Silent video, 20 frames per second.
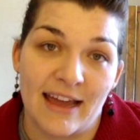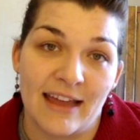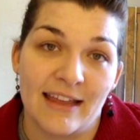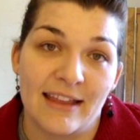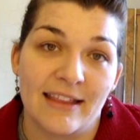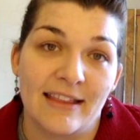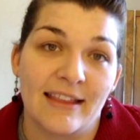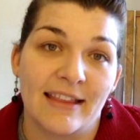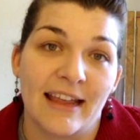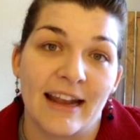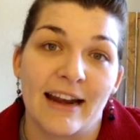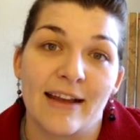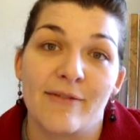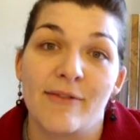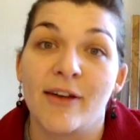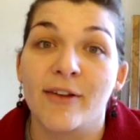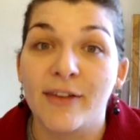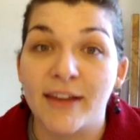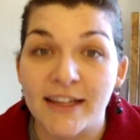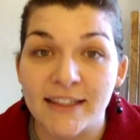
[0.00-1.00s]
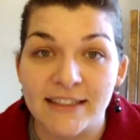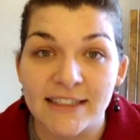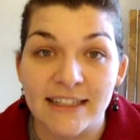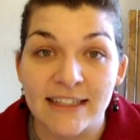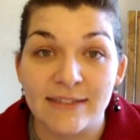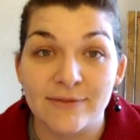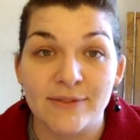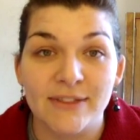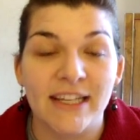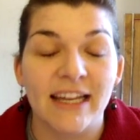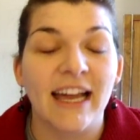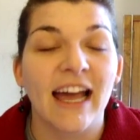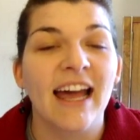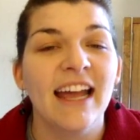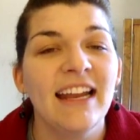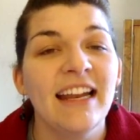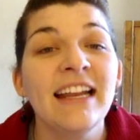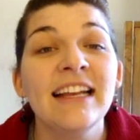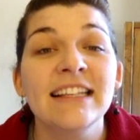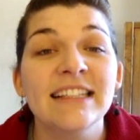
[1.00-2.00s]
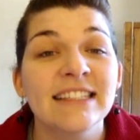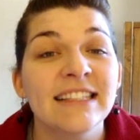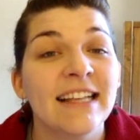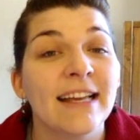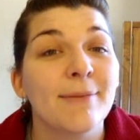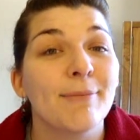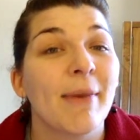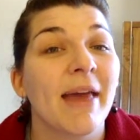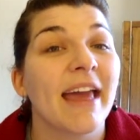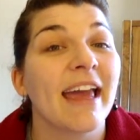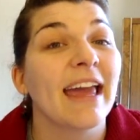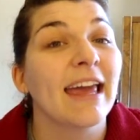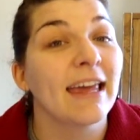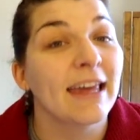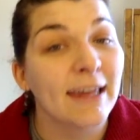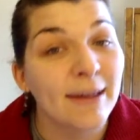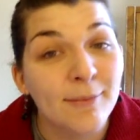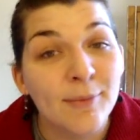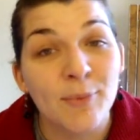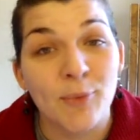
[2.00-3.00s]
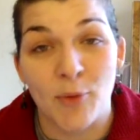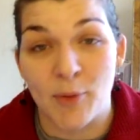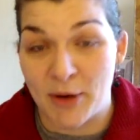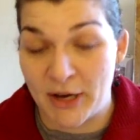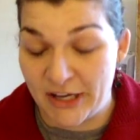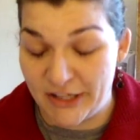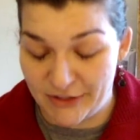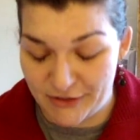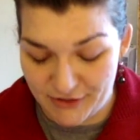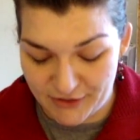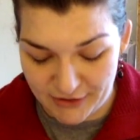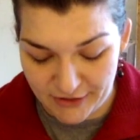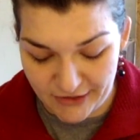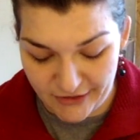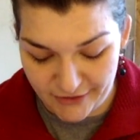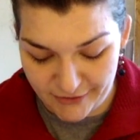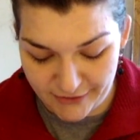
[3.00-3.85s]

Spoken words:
And then I felt guilty and was like, I need to make him a monster.